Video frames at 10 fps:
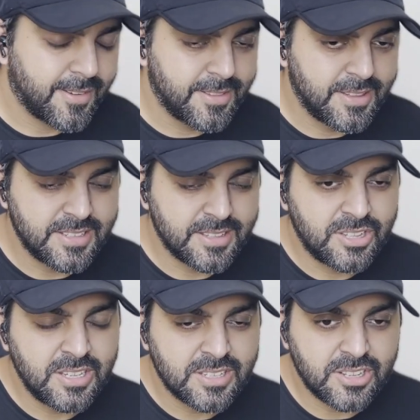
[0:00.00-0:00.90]

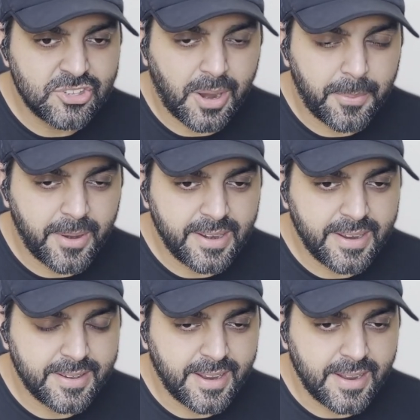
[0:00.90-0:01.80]
these are the Jabra
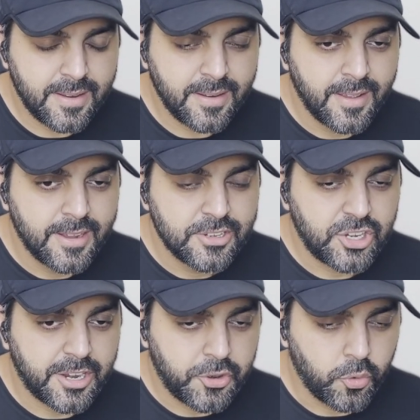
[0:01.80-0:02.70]
Elite 10
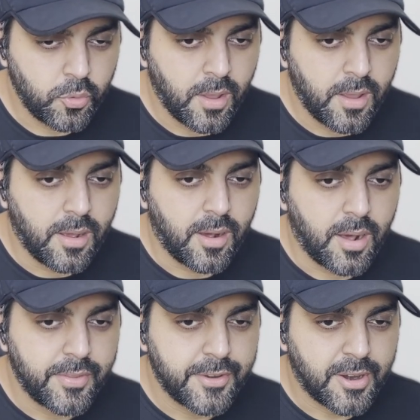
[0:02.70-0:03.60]
Gen 2.
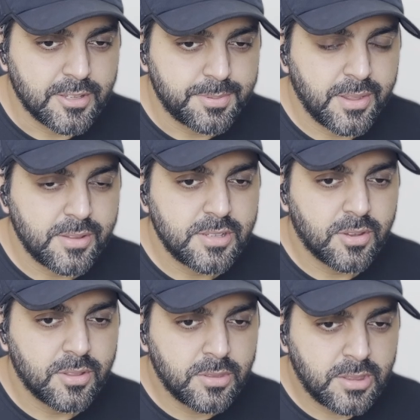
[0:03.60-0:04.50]
The transparency
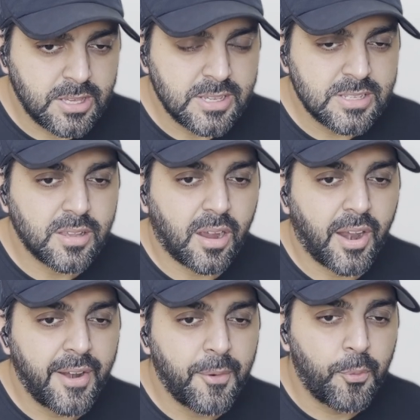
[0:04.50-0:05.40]
on these
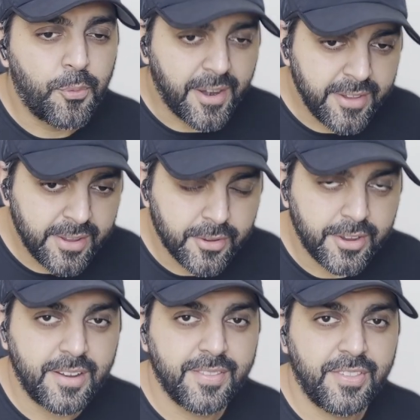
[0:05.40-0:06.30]
are very
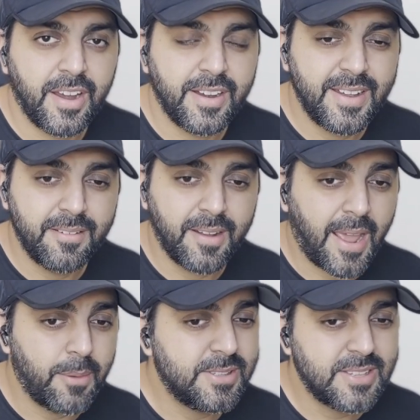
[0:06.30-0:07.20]
good. They're,
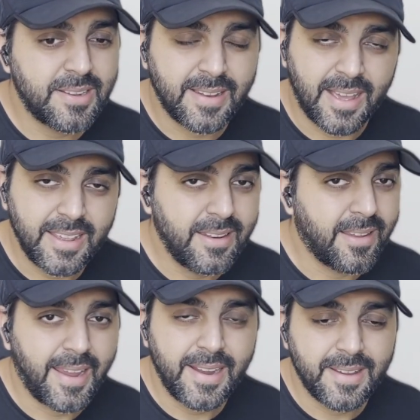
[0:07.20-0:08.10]
I would say, 9,
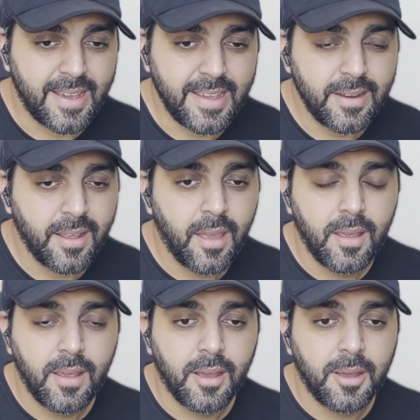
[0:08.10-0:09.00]
8, 9.
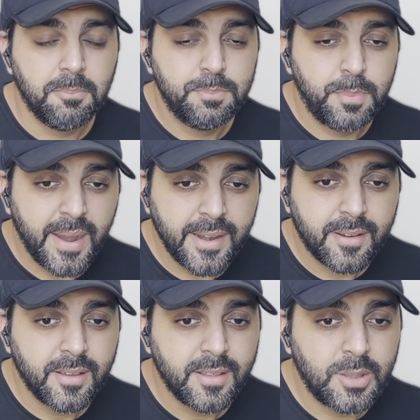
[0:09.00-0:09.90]

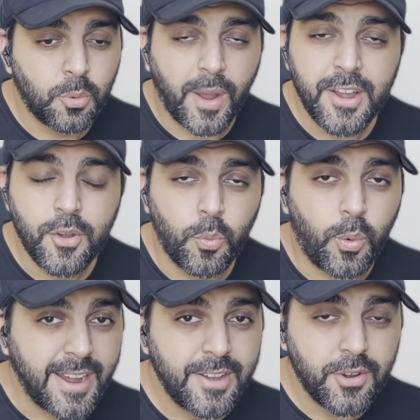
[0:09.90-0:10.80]
But the
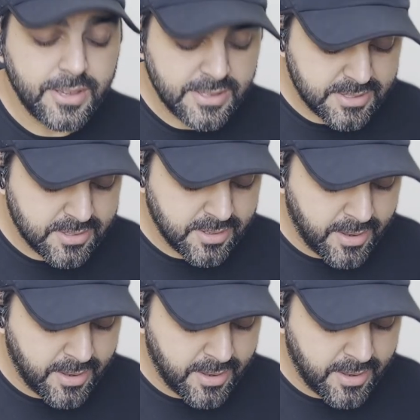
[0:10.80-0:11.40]
white noise,